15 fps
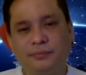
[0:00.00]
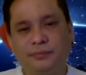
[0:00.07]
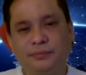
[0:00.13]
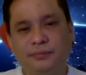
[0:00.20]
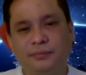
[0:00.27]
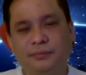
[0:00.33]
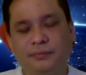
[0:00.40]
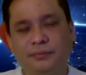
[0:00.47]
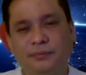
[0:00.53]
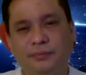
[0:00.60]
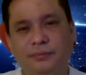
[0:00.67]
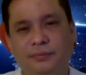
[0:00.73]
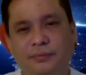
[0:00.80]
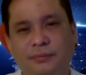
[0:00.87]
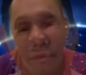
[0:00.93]
Dito ako mas
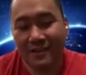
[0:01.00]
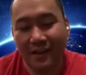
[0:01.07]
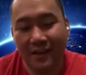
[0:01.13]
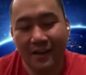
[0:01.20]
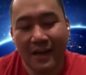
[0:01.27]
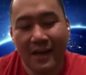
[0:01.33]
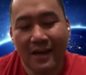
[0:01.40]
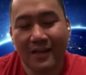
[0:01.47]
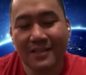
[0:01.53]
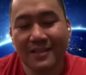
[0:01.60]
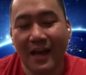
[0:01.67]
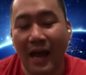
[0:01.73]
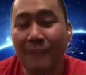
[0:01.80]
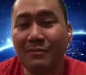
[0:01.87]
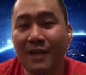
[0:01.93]
excite eh. Kasi
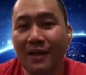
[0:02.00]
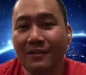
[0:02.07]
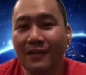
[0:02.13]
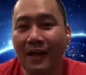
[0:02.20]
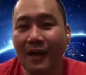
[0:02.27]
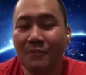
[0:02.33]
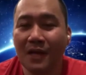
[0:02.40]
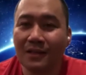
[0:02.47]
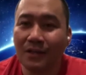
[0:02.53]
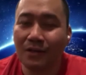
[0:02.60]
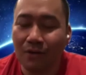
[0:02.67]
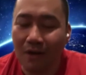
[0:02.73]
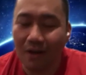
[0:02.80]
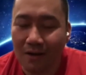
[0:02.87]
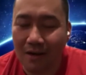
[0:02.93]
I'm not an
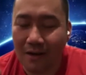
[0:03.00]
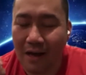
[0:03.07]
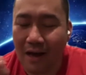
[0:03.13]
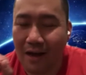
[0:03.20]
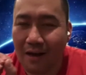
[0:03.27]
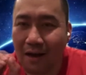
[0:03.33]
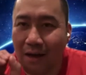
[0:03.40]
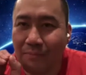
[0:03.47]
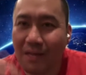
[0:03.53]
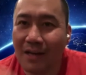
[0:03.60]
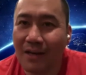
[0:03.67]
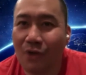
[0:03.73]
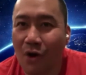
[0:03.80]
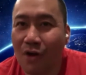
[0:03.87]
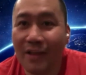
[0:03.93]

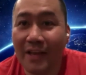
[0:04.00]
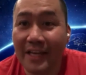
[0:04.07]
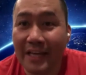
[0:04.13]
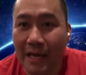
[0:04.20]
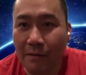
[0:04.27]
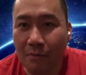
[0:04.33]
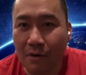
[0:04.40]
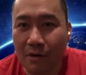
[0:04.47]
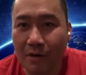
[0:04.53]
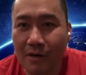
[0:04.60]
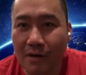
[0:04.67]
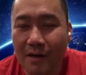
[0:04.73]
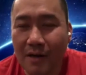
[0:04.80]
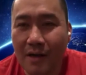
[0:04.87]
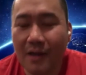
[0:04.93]
online gamer.
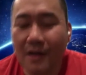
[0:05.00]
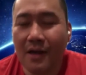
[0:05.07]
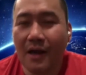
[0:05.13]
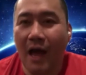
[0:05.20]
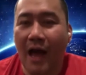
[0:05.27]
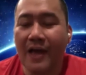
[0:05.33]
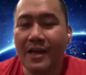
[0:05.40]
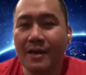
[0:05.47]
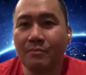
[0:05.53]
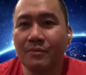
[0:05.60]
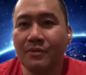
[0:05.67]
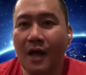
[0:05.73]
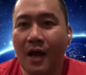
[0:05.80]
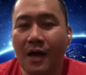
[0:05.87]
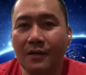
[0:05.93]
I am
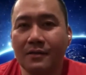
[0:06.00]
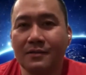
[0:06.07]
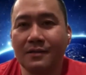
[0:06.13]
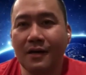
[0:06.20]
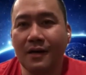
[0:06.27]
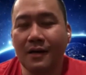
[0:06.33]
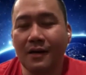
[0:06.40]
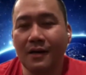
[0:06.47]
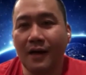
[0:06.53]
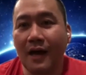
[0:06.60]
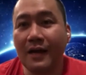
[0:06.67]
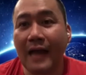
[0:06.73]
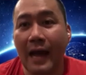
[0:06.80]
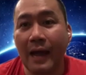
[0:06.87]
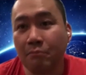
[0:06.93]
not a
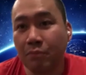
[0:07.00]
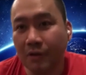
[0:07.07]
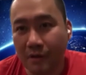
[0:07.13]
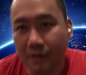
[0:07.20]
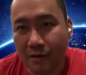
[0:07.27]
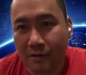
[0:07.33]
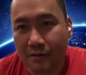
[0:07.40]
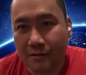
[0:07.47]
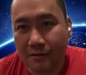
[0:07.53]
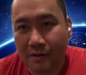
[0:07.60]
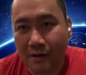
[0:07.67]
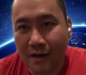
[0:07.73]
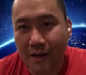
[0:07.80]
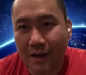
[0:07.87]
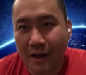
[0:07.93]
gambler.
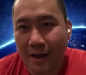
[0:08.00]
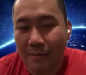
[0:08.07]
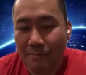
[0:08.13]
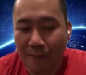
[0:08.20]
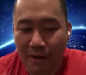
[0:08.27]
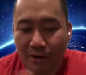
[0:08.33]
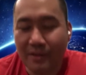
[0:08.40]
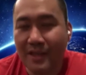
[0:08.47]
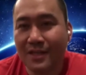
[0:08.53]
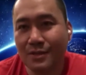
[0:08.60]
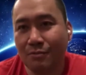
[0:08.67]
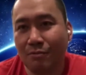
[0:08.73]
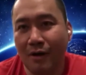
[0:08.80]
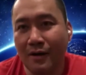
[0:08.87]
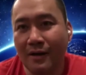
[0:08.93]
Pero this
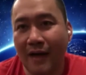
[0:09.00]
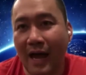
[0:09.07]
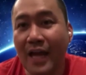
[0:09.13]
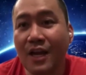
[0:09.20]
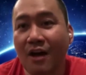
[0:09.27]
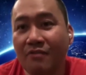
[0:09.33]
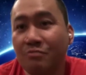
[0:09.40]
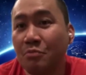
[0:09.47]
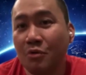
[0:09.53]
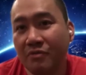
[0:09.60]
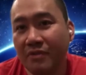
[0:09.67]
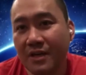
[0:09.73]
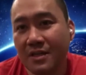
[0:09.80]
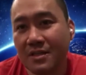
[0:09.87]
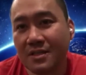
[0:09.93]
one, I love
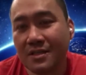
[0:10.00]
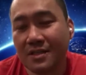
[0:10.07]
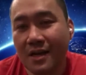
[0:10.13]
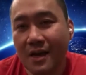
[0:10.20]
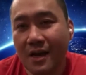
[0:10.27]
movies.